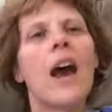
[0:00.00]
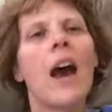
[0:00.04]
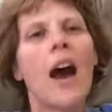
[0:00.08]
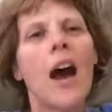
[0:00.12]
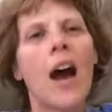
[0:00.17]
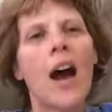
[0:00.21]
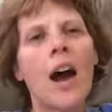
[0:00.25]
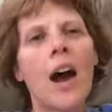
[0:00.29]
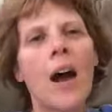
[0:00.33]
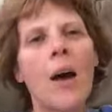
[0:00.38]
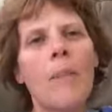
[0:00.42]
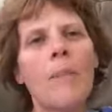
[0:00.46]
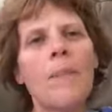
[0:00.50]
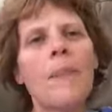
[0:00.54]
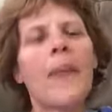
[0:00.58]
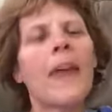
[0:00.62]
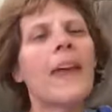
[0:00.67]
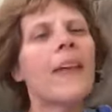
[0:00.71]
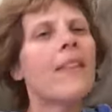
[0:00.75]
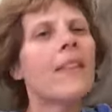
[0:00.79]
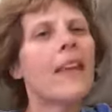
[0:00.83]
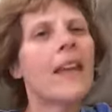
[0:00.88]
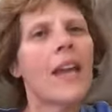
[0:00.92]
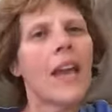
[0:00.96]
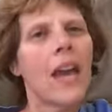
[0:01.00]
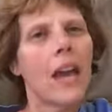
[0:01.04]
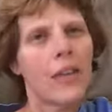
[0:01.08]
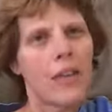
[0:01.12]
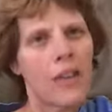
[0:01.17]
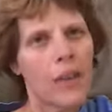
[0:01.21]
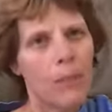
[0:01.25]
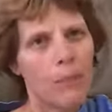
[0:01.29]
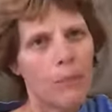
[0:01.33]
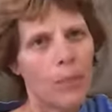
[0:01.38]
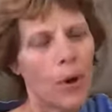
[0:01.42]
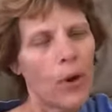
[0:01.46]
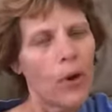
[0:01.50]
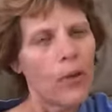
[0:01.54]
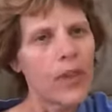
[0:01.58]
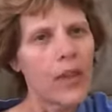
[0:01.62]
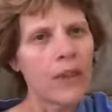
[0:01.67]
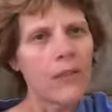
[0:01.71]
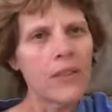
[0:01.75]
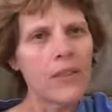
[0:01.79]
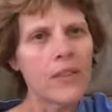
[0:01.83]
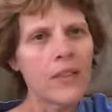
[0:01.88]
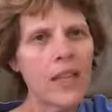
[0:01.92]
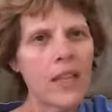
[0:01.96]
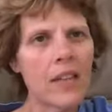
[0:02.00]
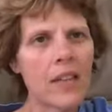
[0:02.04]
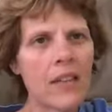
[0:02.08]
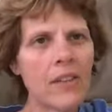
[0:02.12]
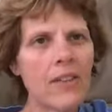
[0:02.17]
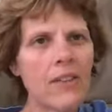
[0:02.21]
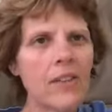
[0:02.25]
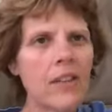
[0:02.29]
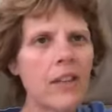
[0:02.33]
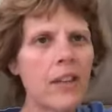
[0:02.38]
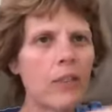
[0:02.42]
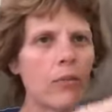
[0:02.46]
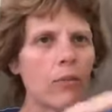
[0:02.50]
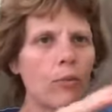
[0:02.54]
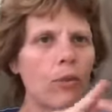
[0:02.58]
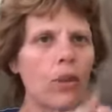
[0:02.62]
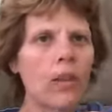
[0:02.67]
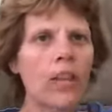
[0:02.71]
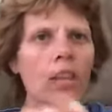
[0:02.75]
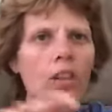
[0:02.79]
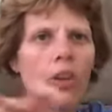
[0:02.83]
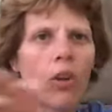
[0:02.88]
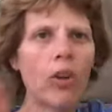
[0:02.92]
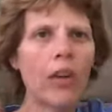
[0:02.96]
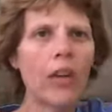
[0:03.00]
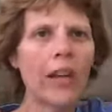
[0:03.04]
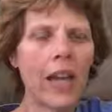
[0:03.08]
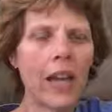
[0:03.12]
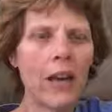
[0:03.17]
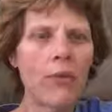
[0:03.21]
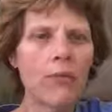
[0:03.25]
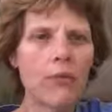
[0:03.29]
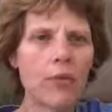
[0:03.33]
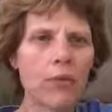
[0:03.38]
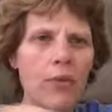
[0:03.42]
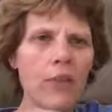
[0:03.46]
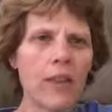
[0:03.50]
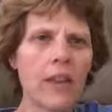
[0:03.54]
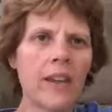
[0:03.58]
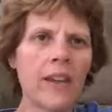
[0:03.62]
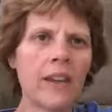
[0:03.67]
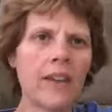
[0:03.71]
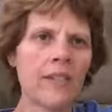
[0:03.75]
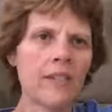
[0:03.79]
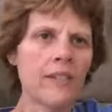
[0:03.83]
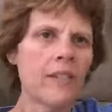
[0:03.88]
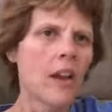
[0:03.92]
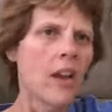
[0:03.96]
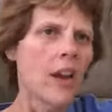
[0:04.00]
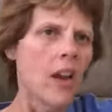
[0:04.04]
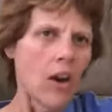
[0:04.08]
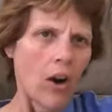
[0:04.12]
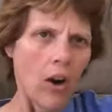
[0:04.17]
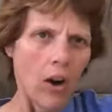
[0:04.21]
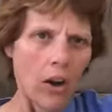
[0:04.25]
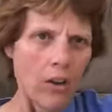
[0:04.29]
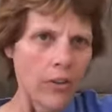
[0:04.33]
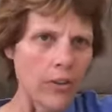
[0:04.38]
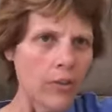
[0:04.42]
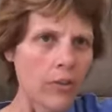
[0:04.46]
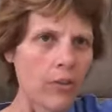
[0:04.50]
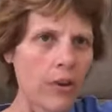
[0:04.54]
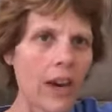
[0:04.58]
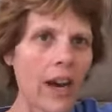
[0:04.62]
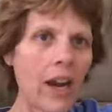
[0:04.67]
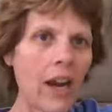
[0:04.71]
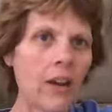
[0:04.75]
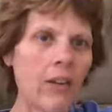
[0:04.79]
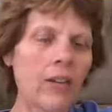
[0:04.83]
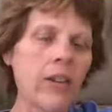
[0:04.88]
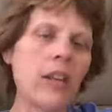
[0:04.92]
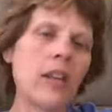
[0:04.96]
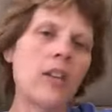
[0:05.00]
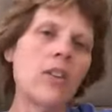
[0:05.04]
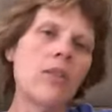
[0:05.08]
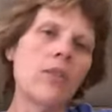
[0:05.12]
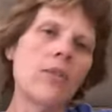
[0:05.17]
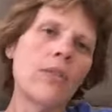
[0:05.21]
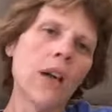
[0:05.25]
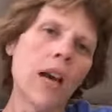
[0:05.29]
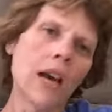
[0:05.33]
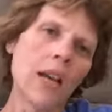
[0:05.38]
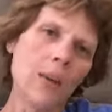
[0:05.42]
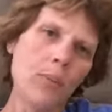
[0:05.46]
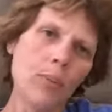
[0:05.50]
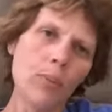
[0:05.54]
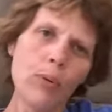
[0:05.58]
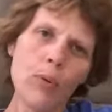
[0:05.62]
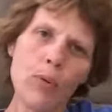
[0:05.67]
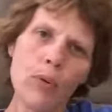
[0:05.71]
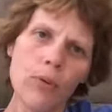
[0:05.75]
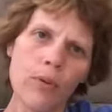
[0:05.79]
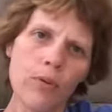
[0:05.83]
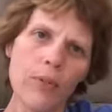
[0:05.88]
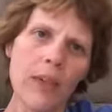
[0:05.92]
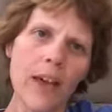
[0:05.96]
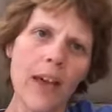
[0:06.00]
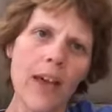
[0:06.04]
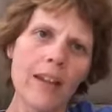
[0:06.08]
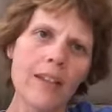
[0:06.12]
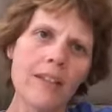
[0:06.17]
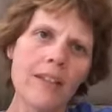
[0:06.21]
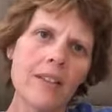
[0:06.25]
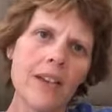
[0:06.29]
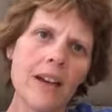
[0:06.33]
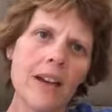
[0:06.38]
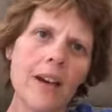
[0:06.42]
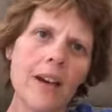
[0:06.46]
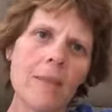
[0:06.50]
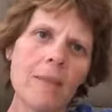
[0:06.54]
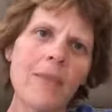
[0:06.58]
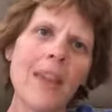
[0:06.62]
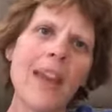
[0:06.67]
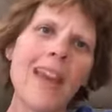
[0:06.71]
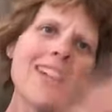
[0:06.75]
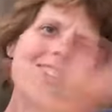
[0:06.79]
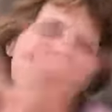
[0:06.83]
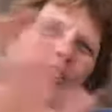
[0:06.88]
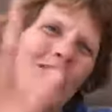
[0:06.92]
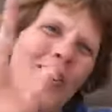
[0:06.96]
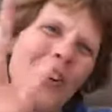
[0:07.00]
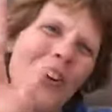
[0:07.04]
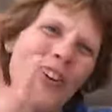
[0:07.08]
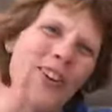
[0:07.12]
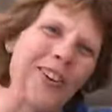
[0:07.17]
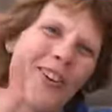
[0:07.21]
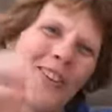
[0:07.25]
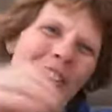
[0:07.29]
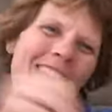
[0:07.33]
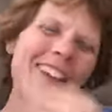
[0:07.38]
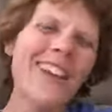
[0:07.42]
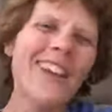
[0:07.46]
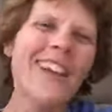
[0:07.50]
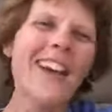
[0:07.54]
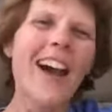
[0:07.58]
And they both have a tendency of really going after things on the ground, and you've got to proof that, hey Joan,